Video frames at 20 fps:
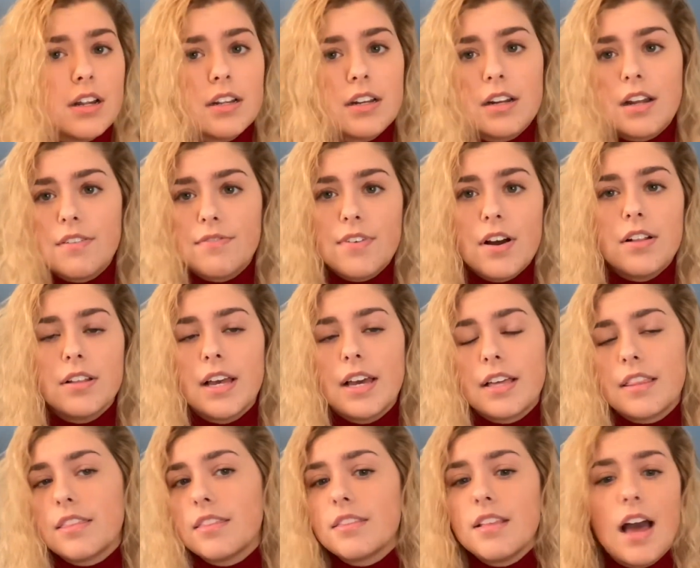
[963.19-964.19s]
and I felt like
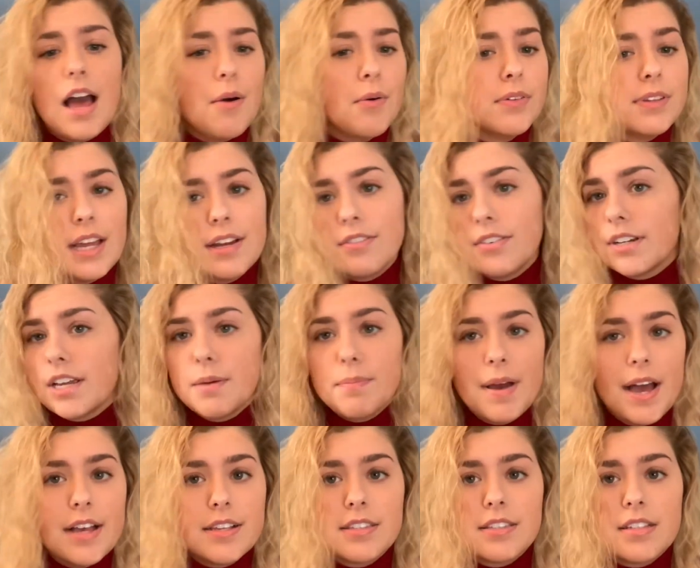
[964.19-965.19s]
I will never get
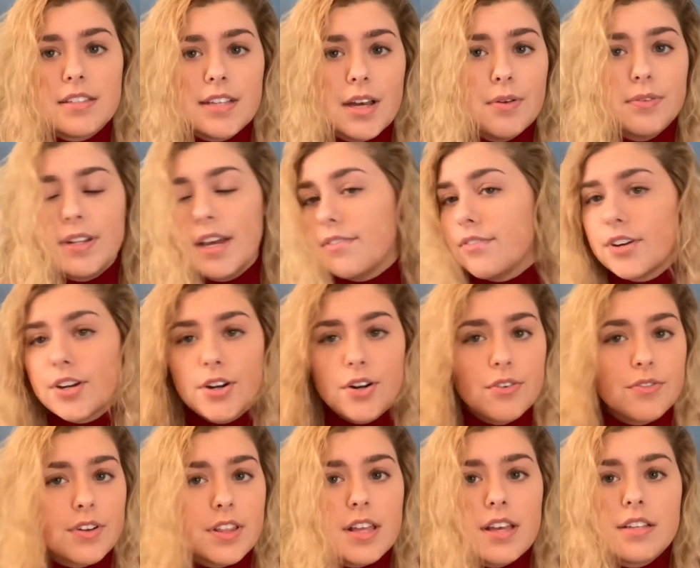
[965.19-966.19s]
past this. I'll never get
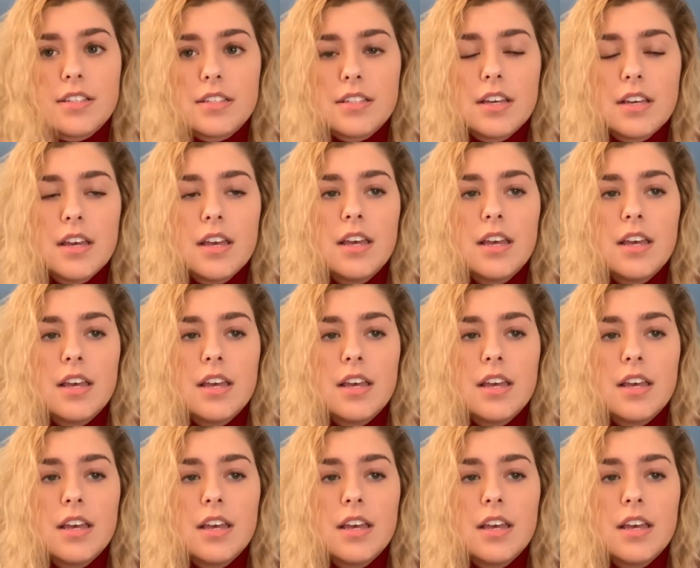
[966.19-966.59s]
over this.